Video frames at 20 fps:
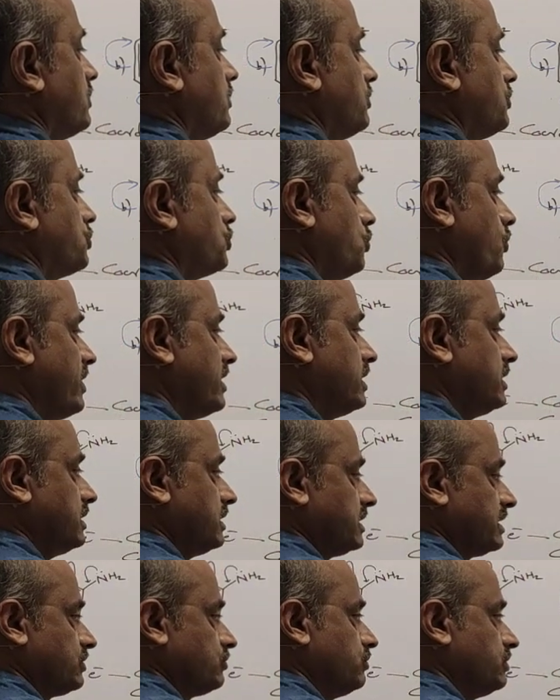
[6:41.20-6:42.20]
So one
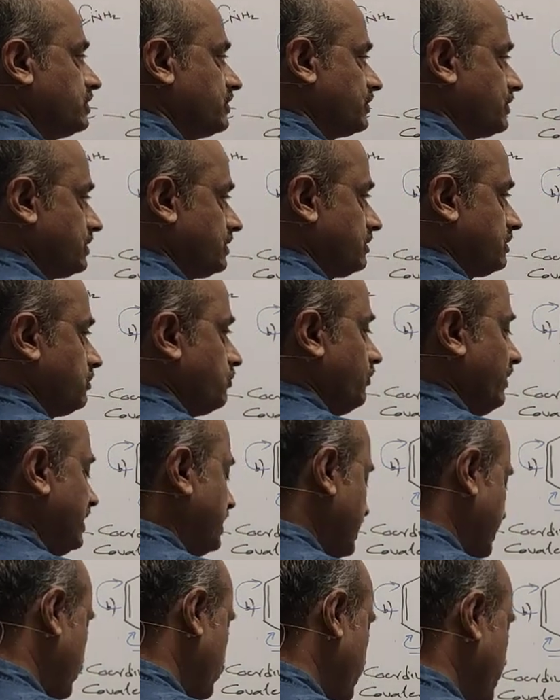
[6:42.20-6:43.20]

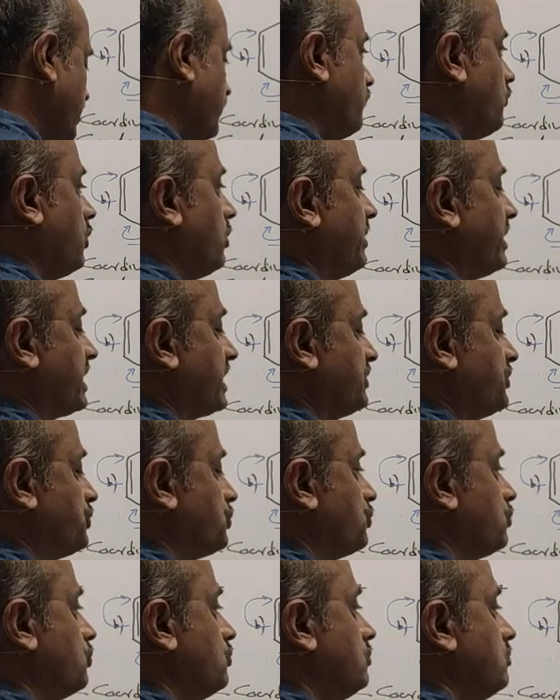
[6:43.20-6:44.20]
resonating form I can
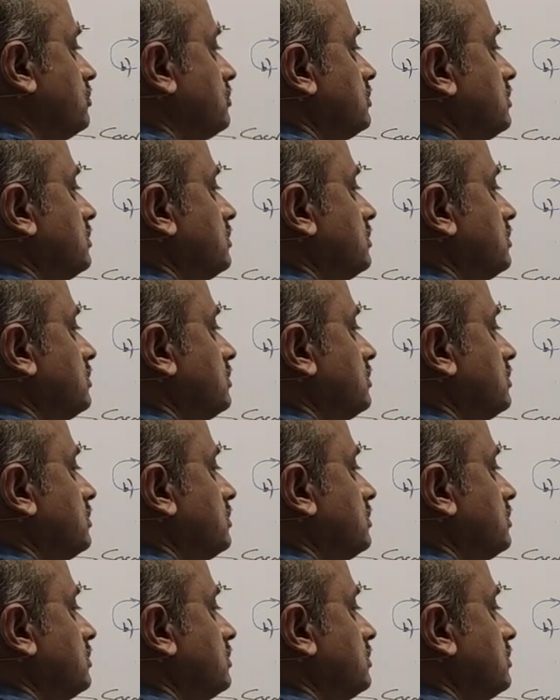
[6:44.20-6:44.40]
show.